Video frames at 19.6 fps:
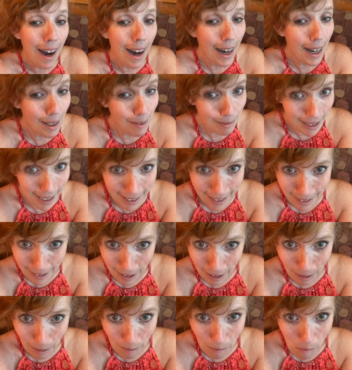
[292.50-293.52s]
I'm laying
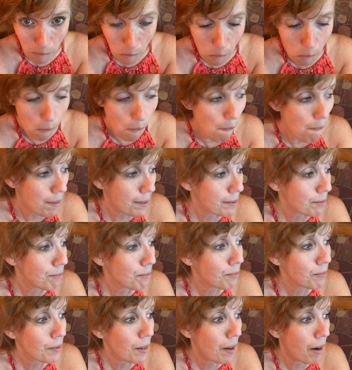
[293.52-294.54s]
low
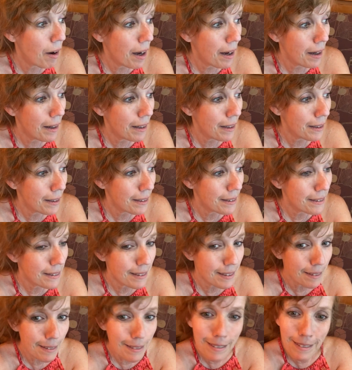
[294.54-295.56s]
and
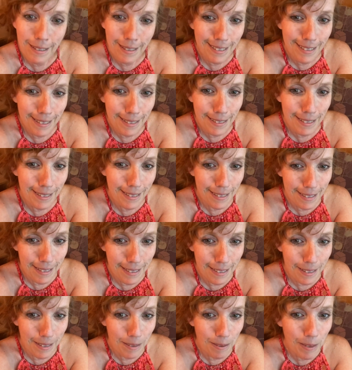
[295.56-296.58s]

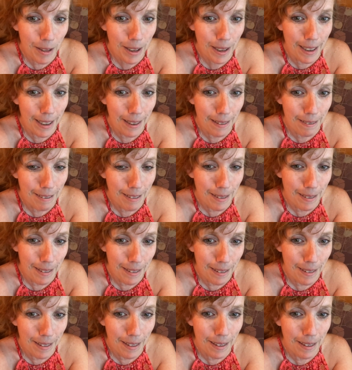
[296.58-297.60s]
working
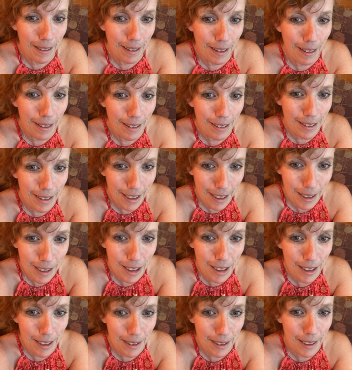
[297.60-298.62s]

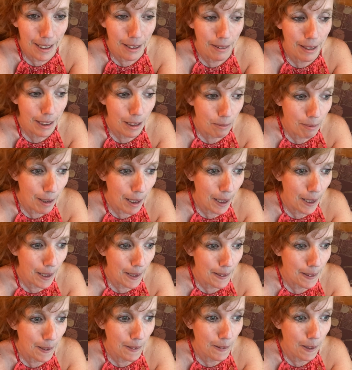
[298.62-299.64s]
diligently to
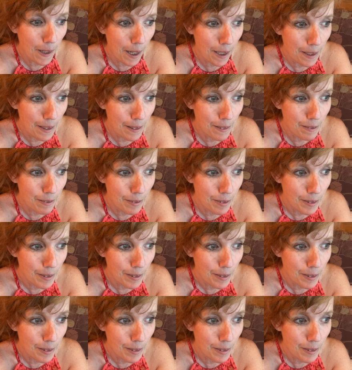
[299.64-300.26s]
explain a lot of